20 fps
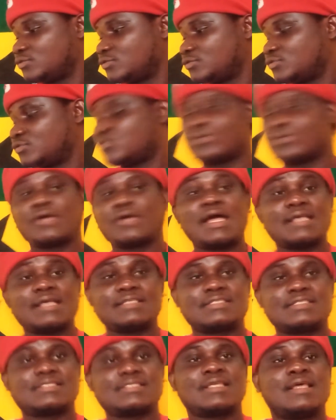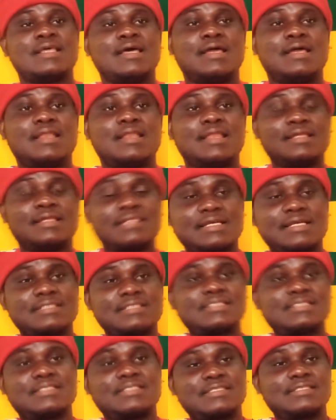So guys, let
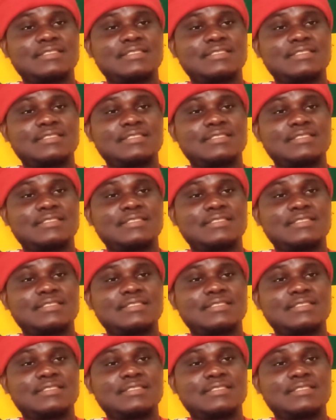us